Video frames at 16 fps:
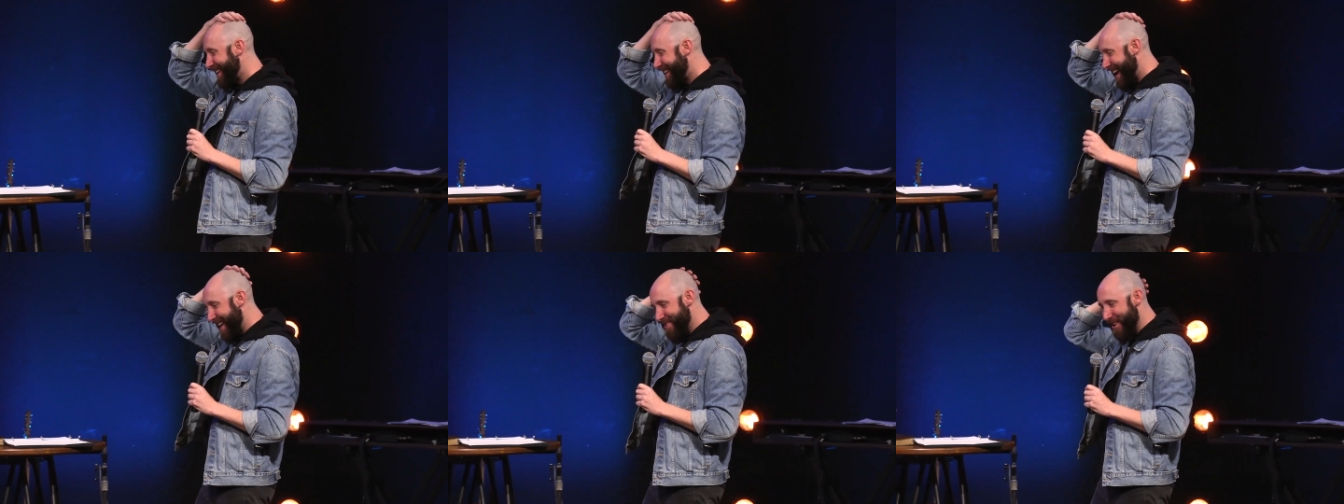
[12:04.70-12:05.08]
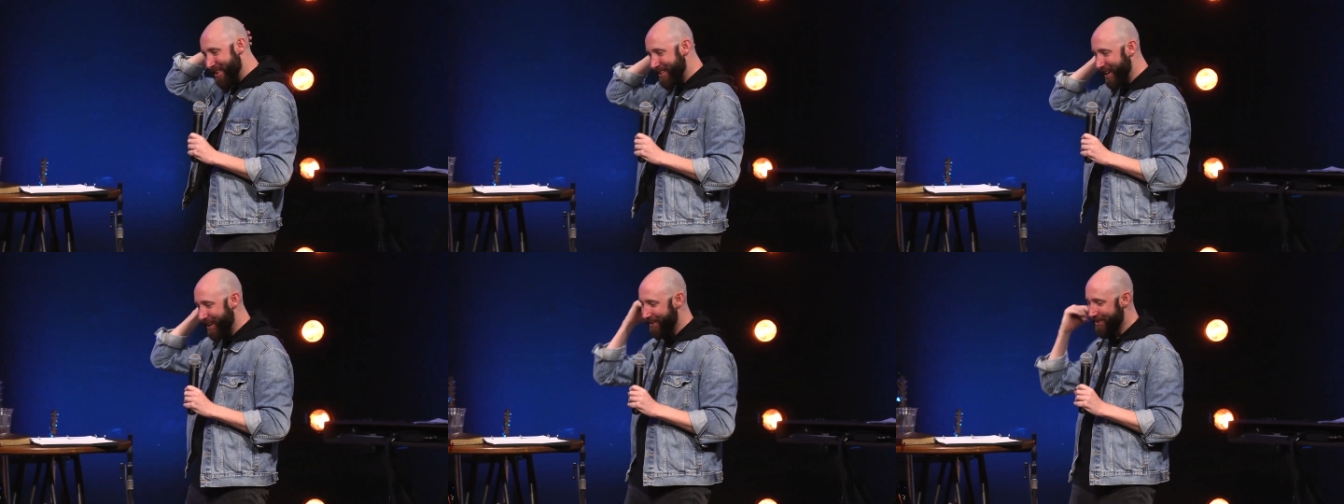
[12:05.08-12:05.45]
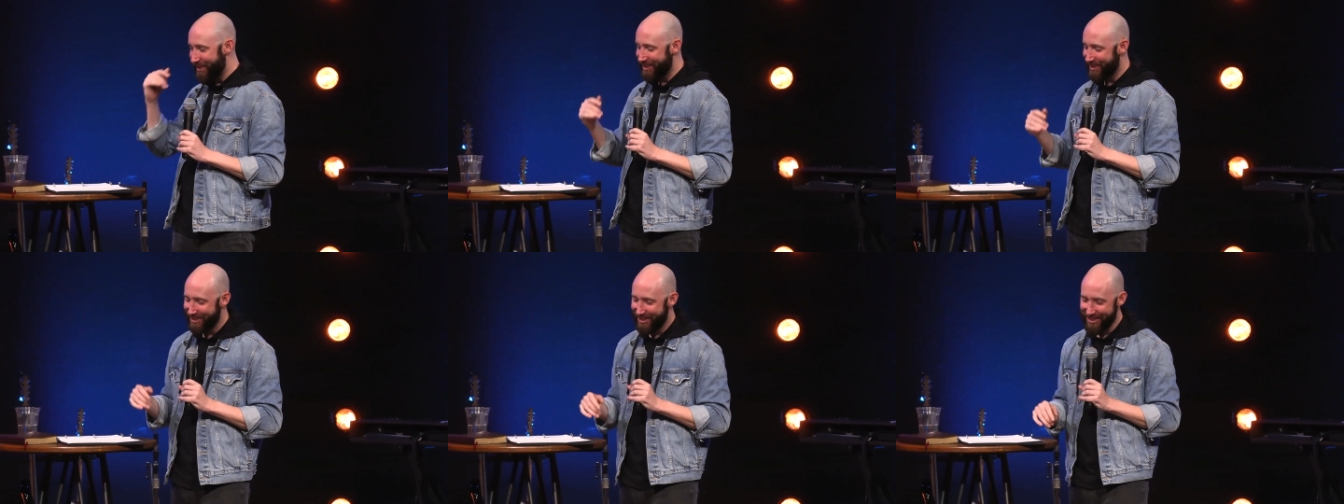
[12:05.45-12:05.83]
I thought Daryl
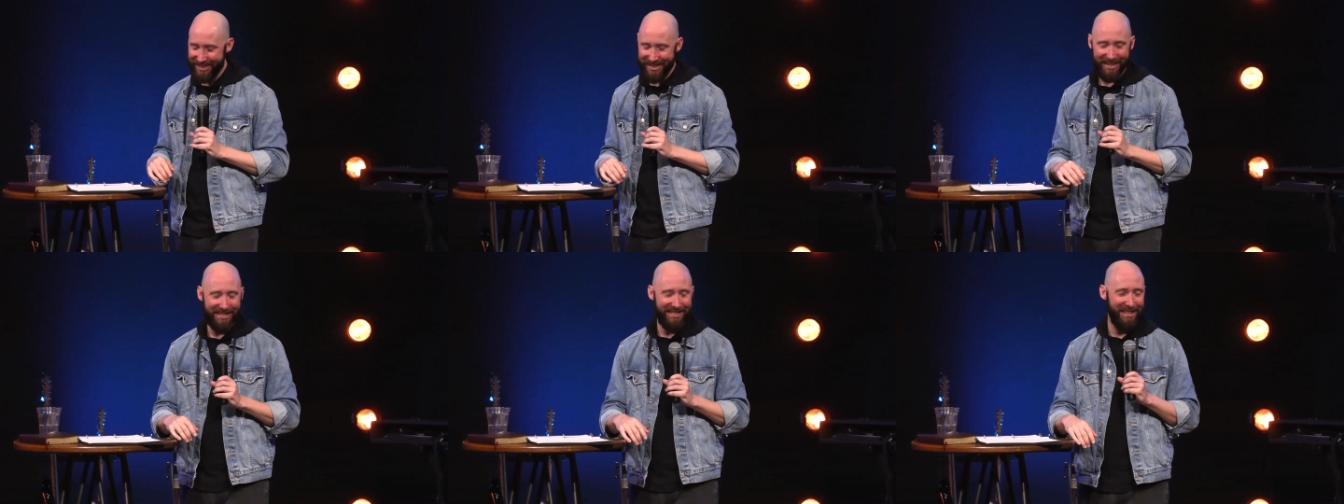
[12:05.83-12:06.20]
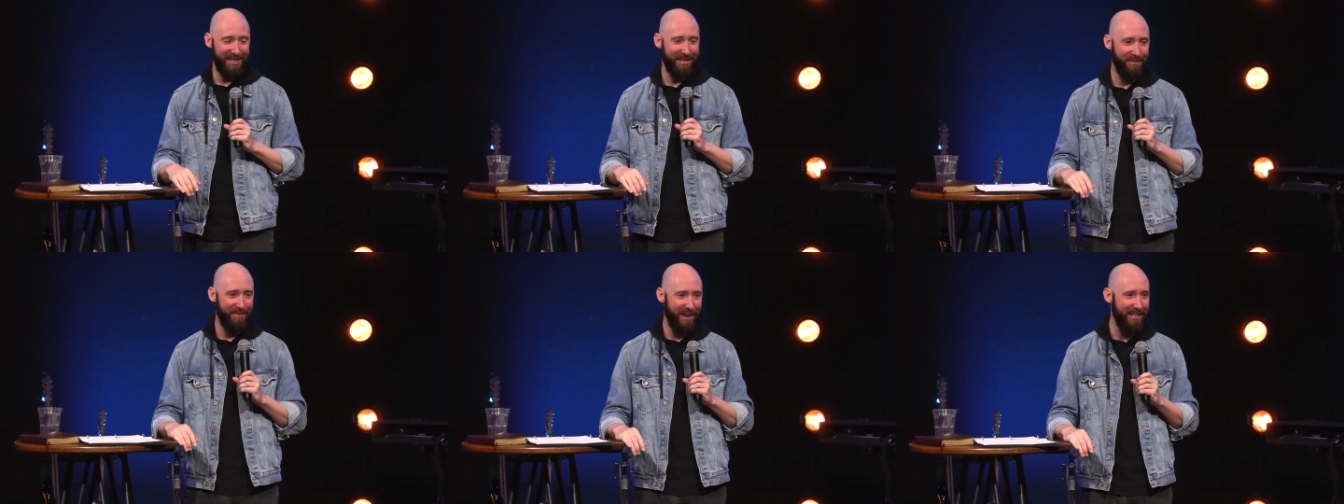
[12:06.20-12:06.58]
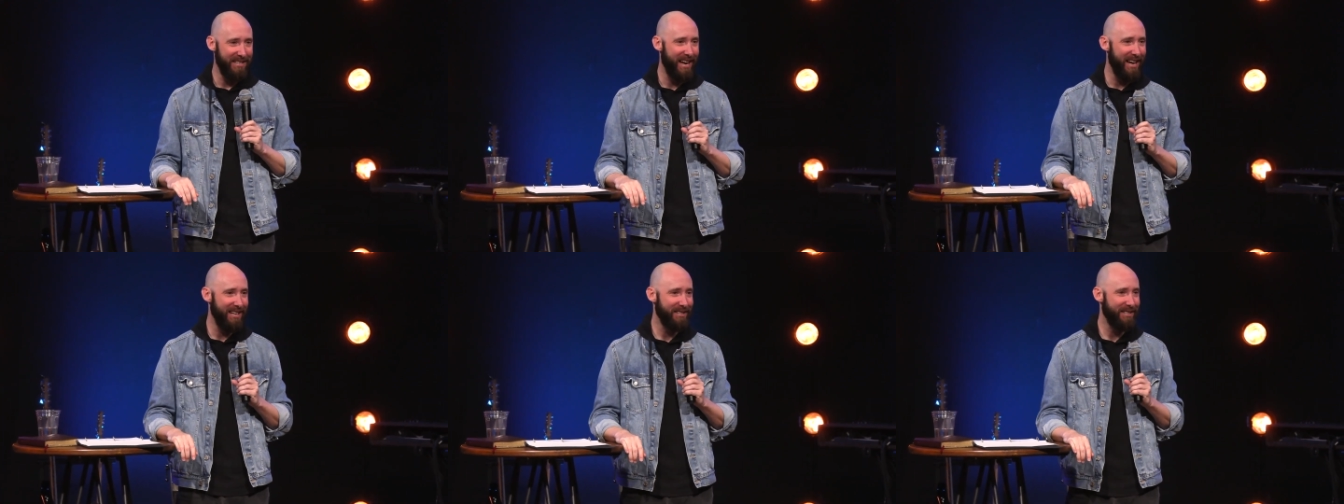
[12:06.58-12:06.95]
just did such a
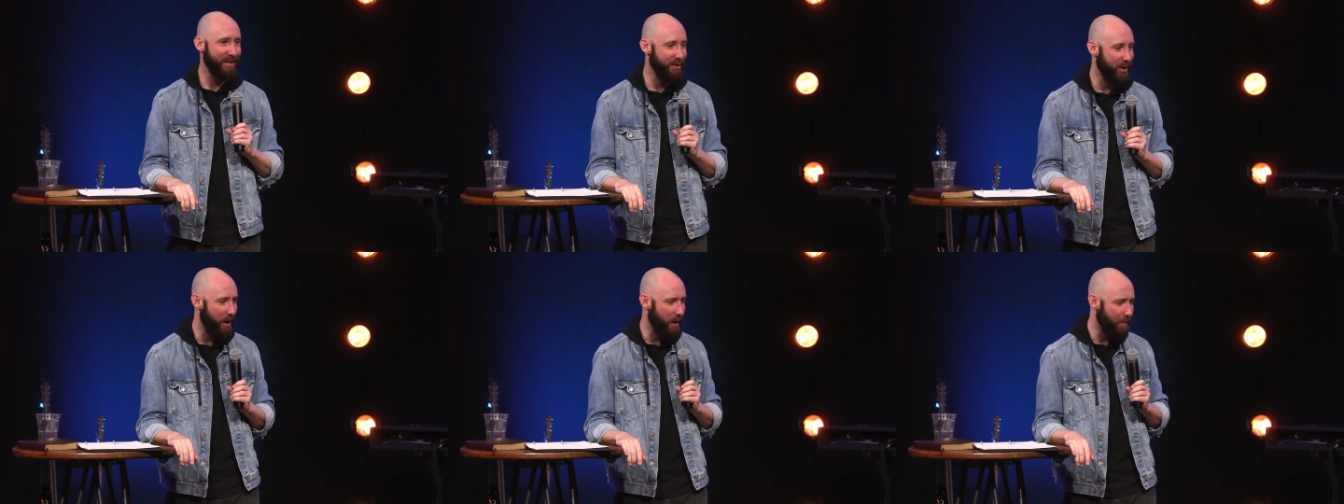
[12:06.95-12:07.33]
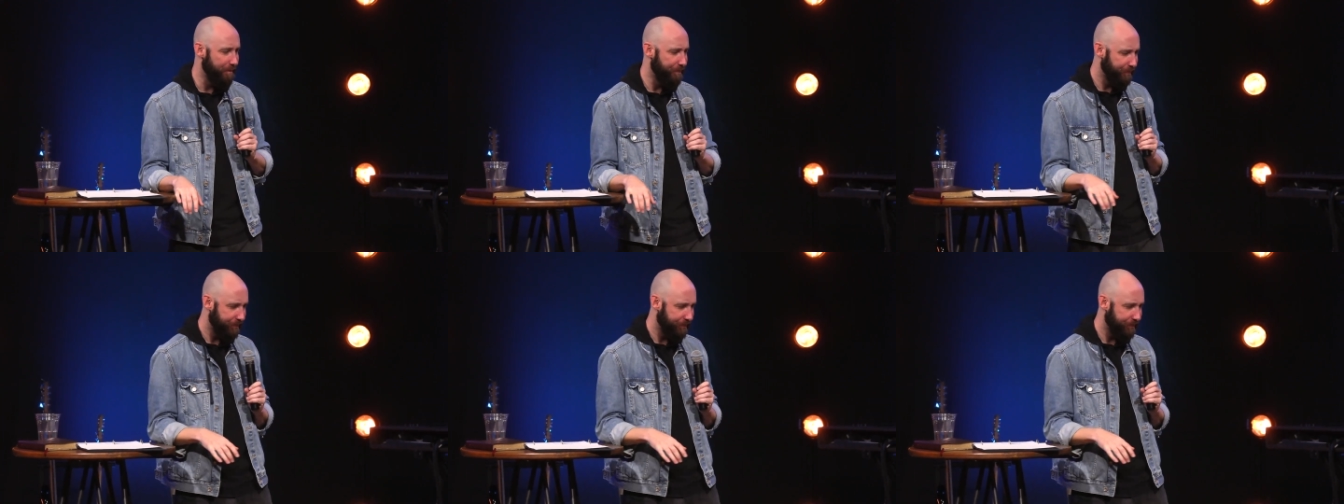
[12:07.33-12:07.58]
fantastic job.